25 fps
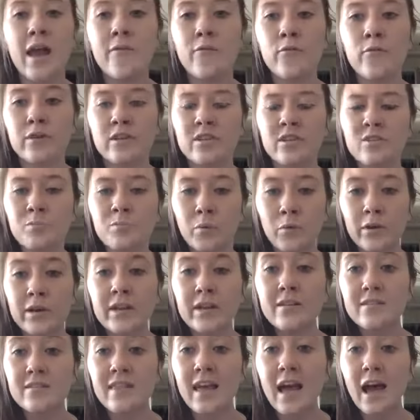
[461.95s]
ever
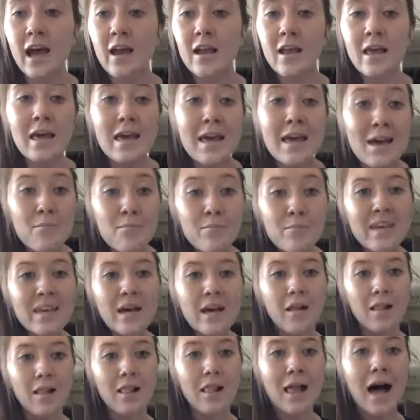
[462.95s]
experience that, be
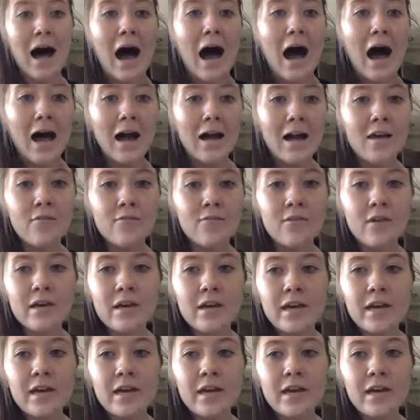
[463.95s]
alive,